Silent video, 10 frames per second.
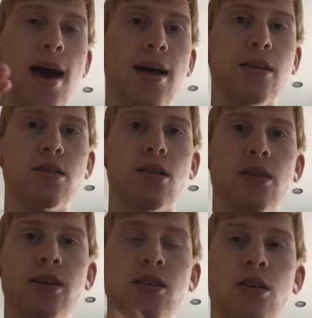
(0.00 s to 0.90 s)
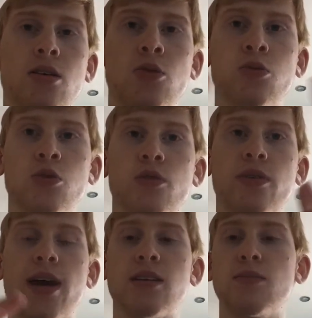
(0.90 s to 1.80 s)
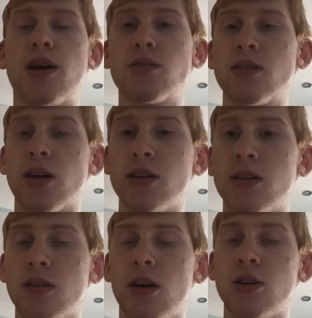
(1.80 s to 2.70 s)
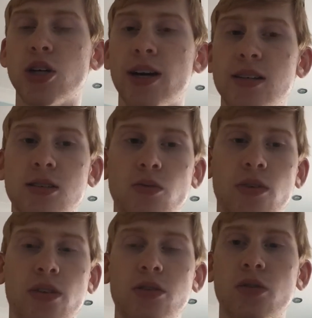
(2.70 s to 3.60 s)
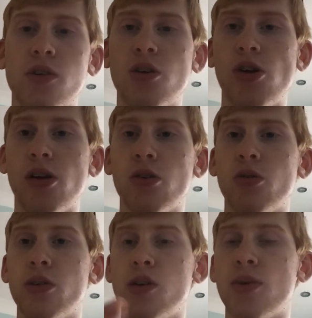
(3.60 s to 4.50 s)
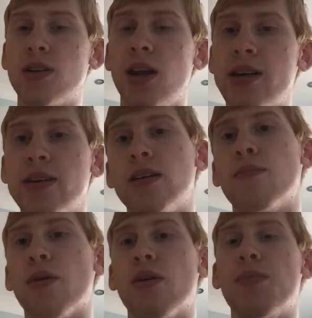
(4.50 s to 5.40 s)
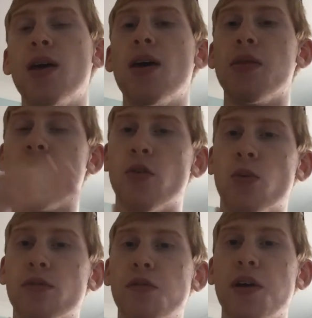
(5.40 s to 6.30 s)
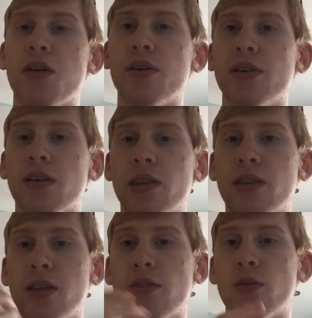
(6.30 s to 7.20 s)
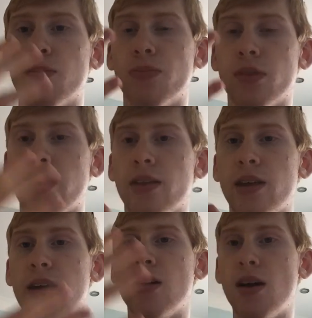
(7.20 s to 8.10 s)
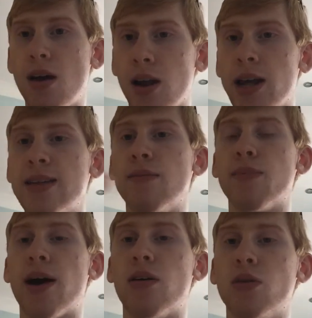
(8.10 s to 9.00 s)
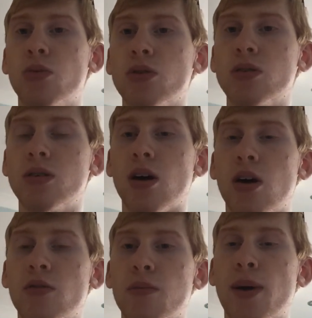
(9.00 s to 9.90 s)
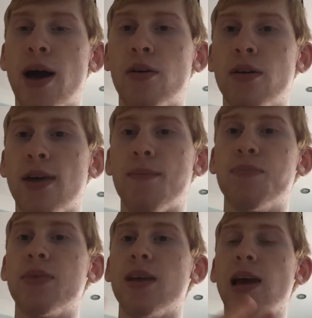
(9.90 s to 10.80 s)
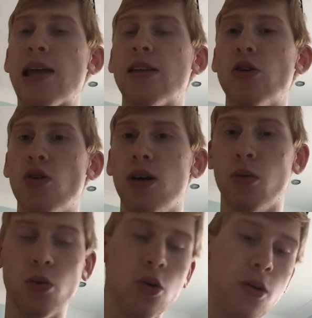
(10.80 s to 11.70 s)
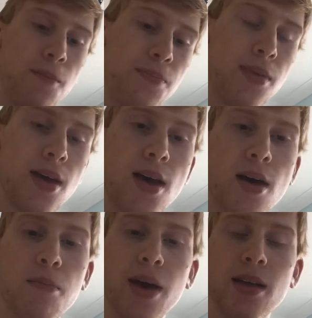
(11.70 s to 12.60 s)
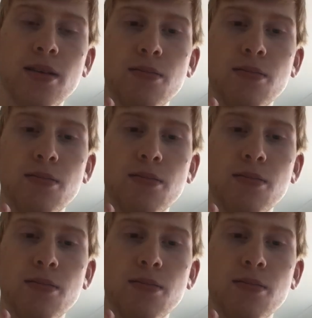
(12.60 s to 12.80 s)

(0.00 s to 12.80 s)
And this whole sort of cat and mouse chase with the Soviet Union or the US leading, and both the other one fearing that the leading power would overpower them in a nuclear war, made